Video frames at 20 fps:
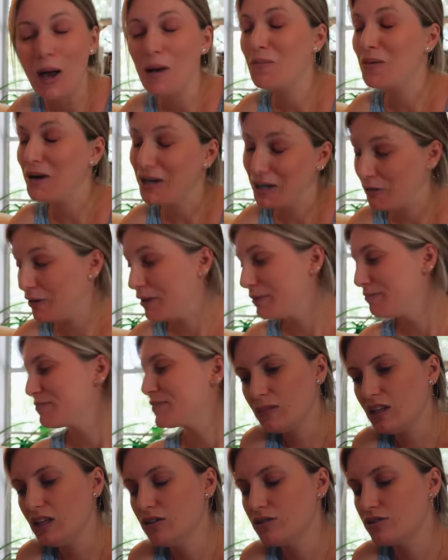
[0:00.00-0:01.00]
But anyway,
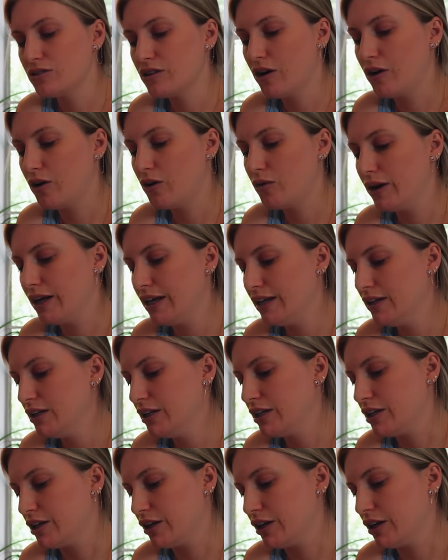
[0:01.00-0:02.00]
so in
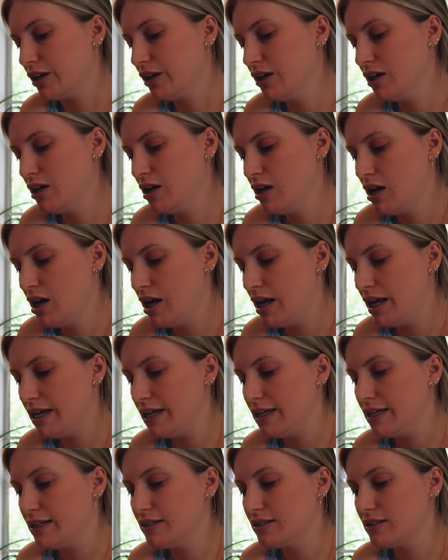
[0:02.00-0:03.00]
here
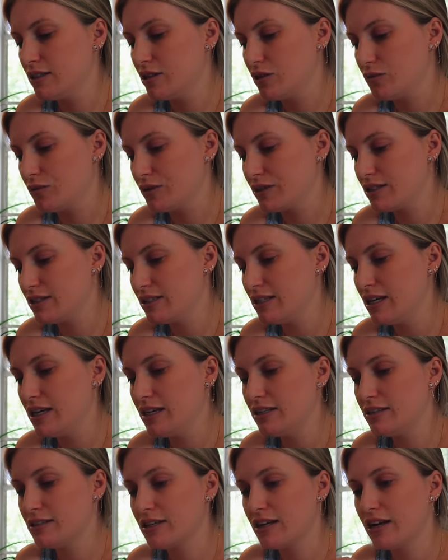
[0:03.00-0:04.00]
is the
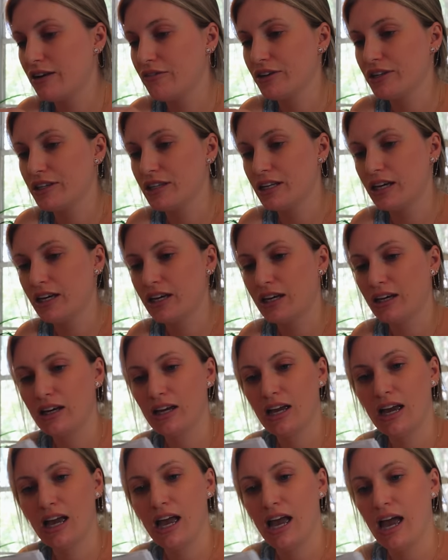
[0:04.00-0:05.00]
receipt and
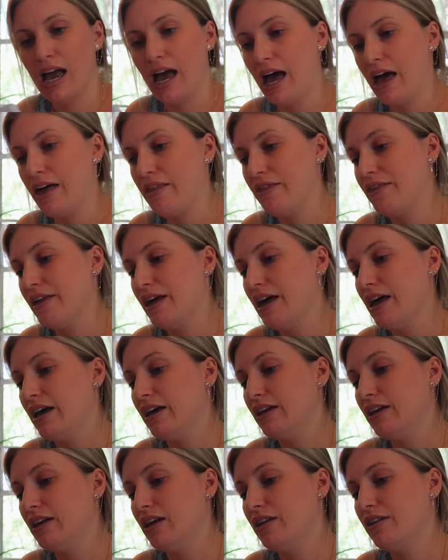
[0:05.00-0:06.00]
everything. And
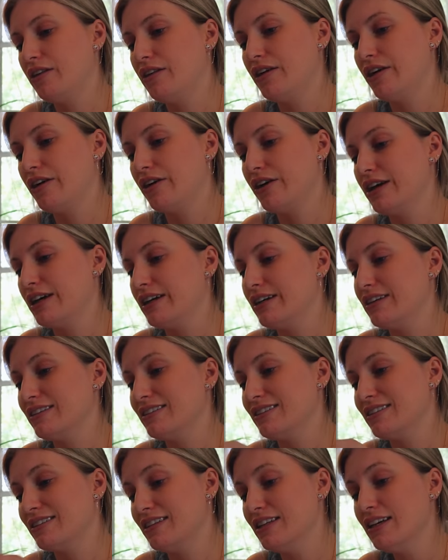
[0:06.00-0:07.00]
then there
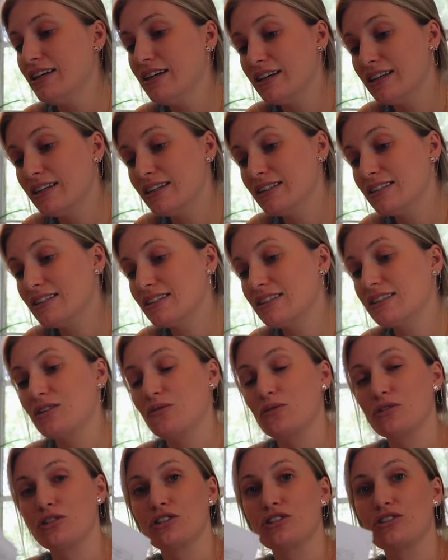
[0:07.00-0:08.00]
is this,
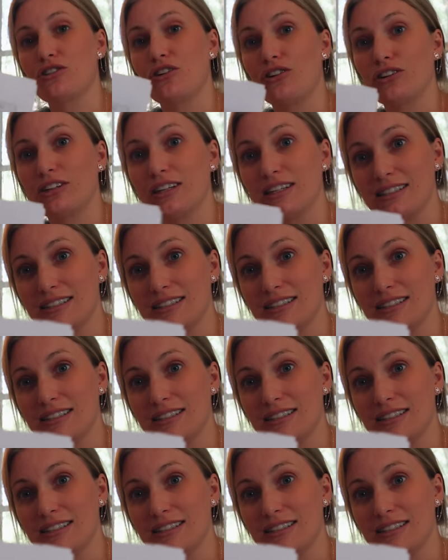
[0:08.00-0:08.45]
which is called a